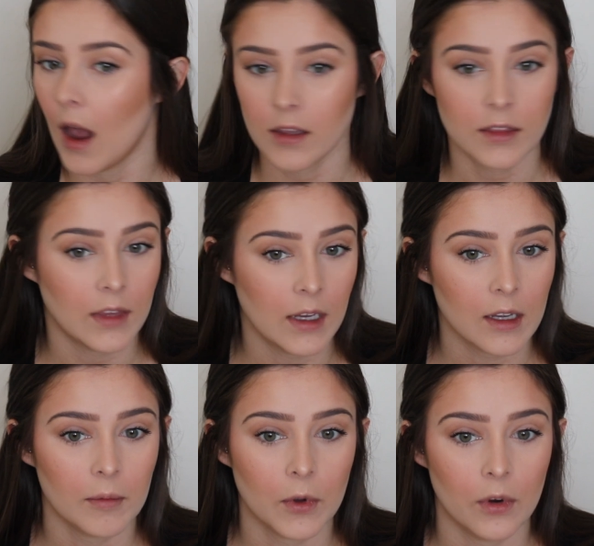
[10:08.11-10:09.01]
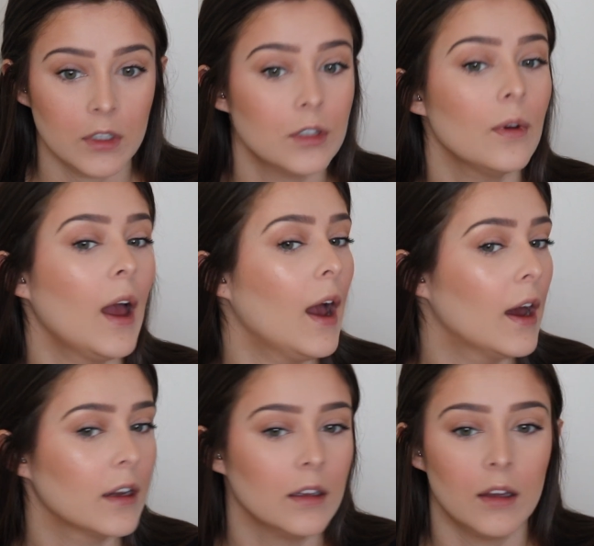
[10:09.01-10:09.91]
I think I'm going to
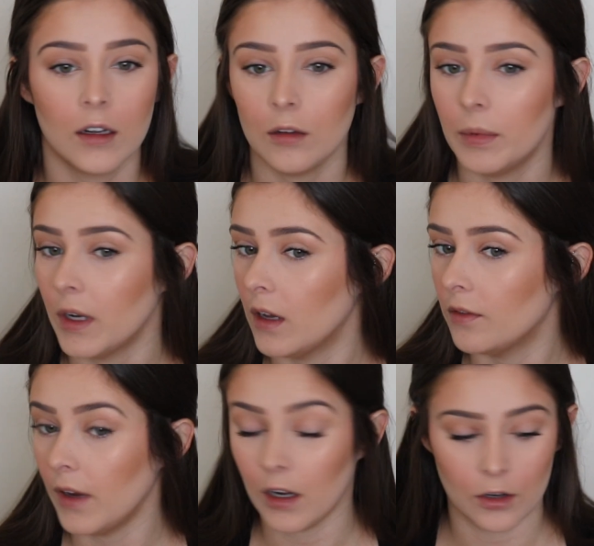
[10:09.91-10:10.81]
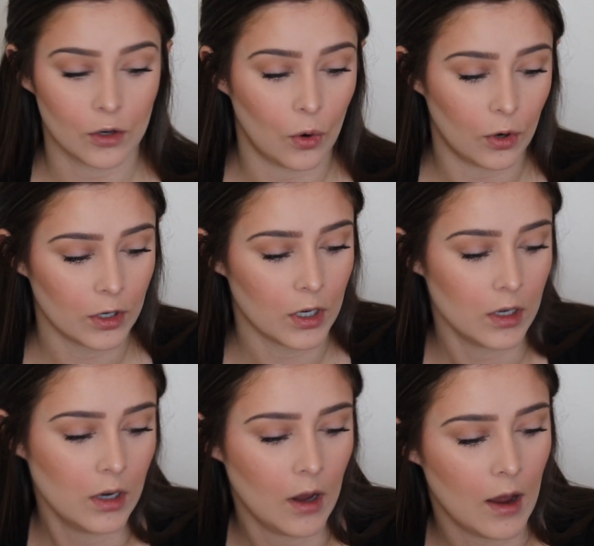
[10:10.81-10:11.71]
add a little bit of inner
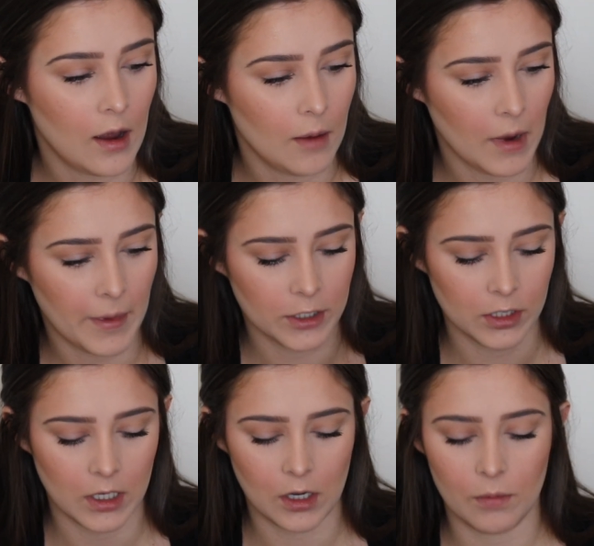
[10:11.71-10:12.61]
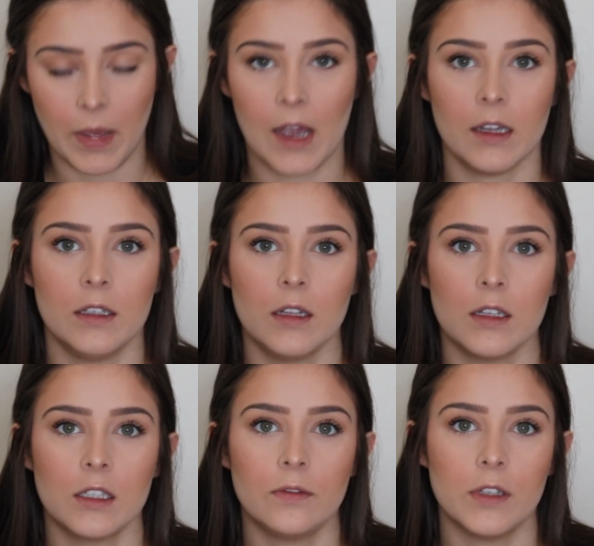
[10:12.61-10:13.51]
corner. I'm actually going to go back into
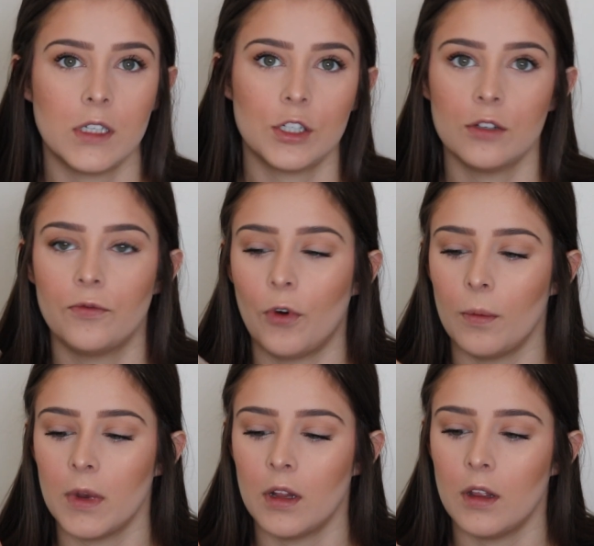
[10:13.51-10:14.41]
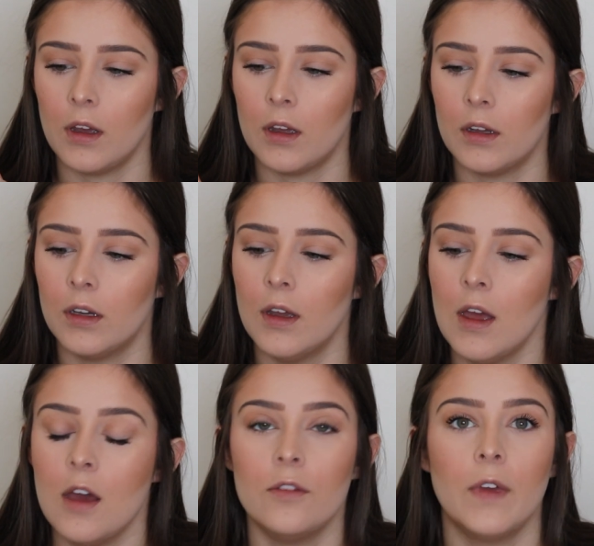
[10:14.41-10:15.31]
this Physician Formula
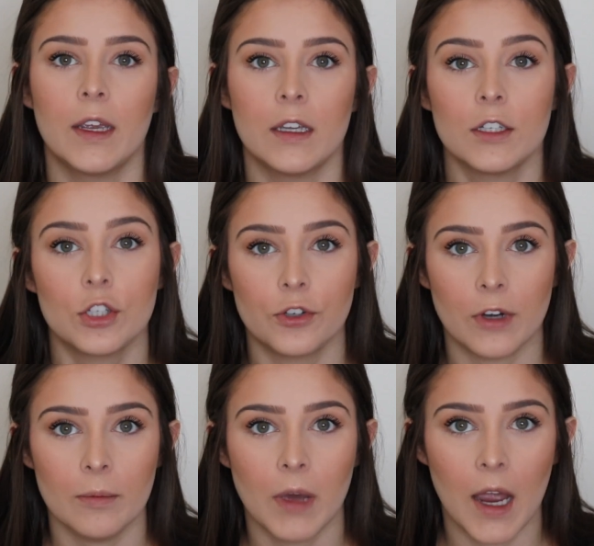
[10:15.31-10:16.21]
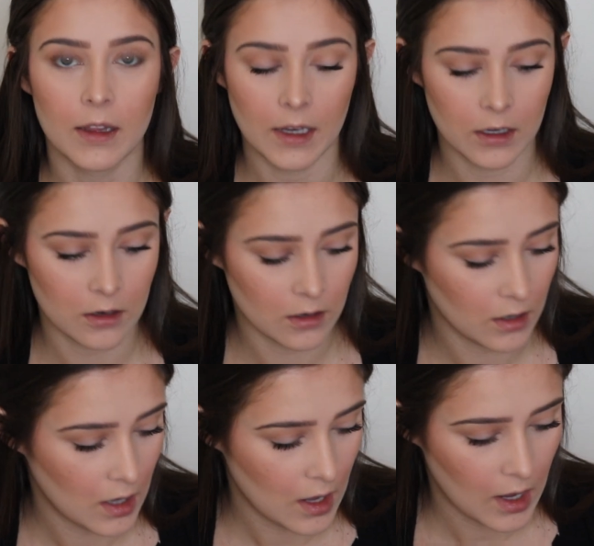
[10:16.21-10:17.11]
Vegas Strip highlighter,
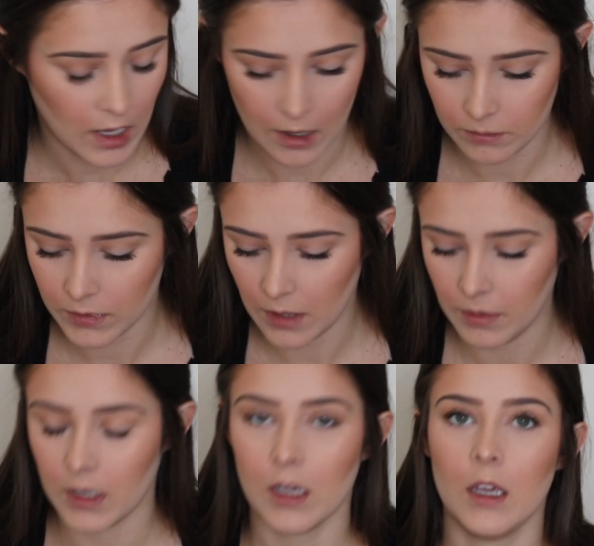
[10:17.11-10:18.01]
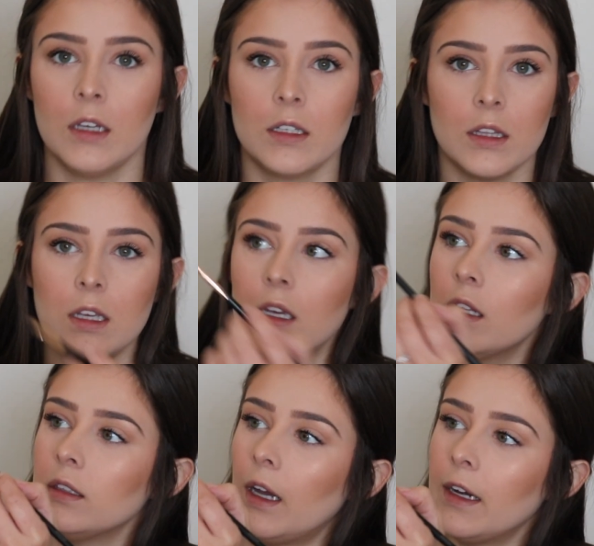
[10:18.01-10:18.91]
and I'm dipping it into
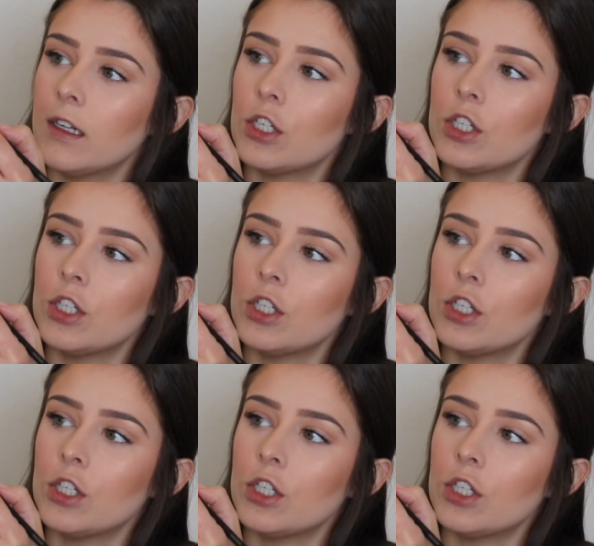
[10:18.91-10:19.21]
the lightest